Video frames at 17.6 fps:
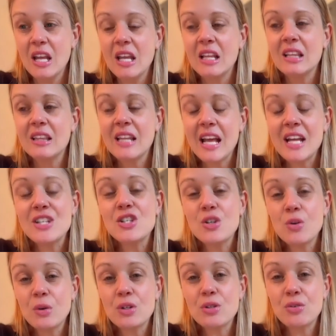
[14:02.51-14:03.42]
Let
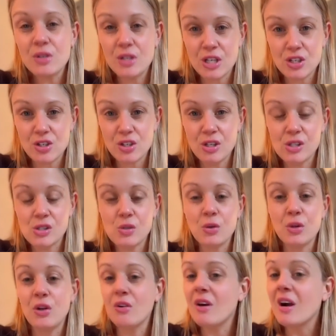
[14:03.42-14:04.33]
your traditions or
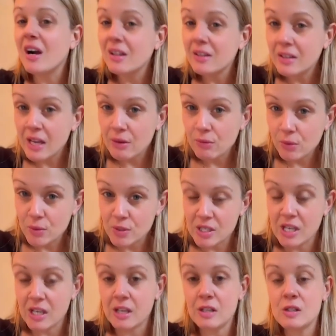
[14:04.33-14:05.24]
your holiday
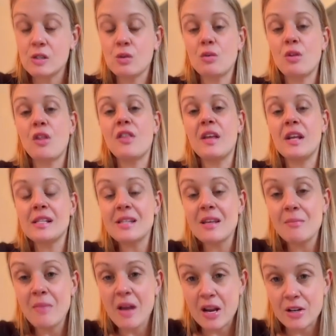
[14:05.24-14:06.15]
routines or the things
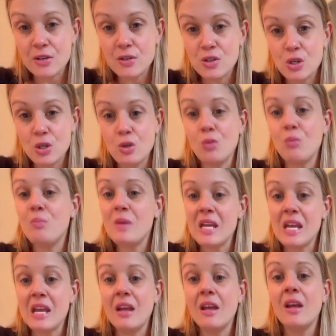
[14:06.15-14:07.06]
that matter to you
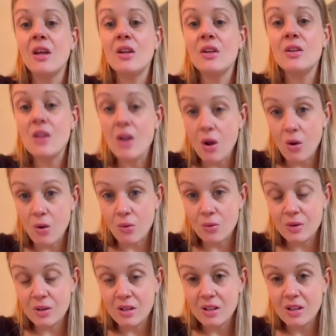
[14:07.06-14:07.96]
be
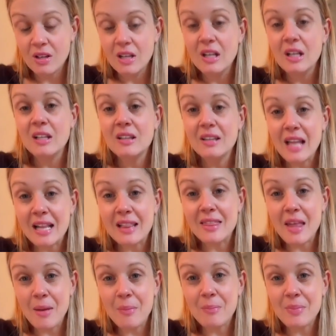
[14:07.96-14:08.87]
known. Let
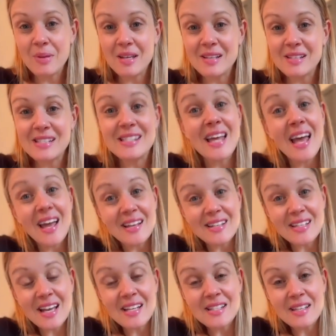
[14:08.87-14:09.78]
them be set
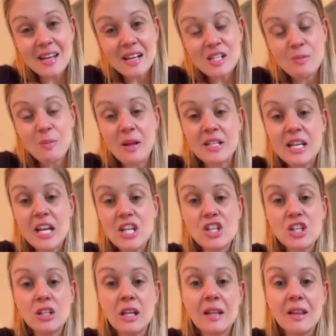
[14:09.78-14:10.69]
as an
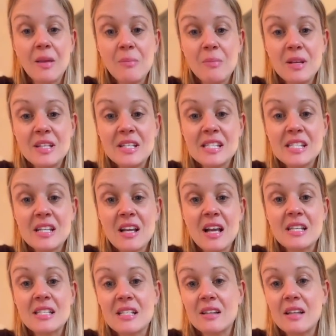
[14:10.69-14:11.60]
expectation. Let them be
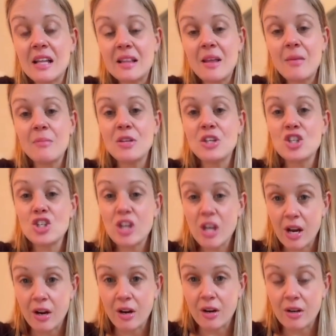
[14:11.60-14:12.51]
discussed. Let them be
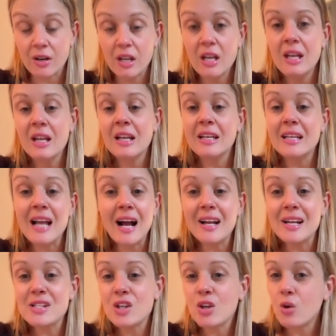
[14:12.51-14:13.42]
shared.
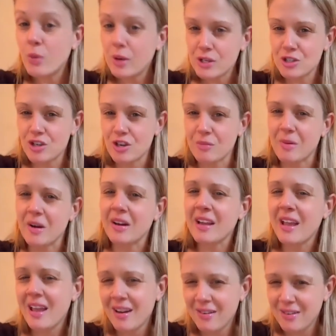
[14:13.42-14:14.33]
Not as a question mark.
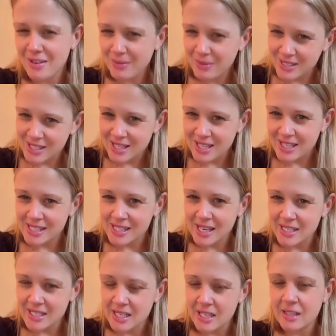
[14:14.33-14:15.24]
Hey, are you into this
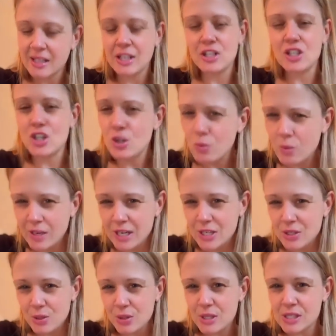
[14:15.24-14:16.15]
idea? Like, do you want to
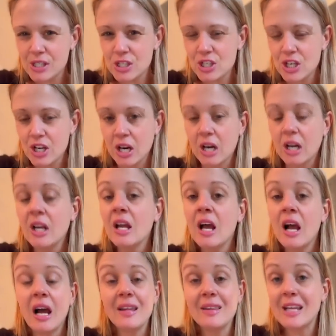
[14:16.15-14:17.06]
do this year?
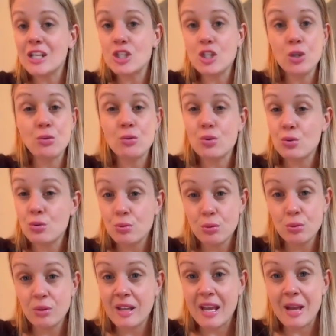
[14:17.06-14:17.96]
Unless you're
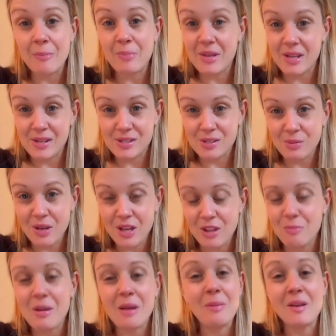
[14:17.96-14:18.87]
truly at peace
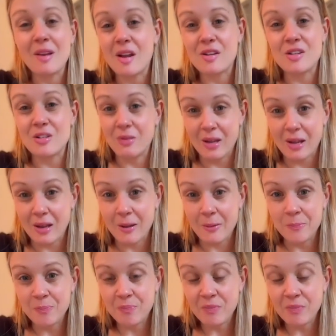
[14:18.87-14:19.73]
with maybe not doing it.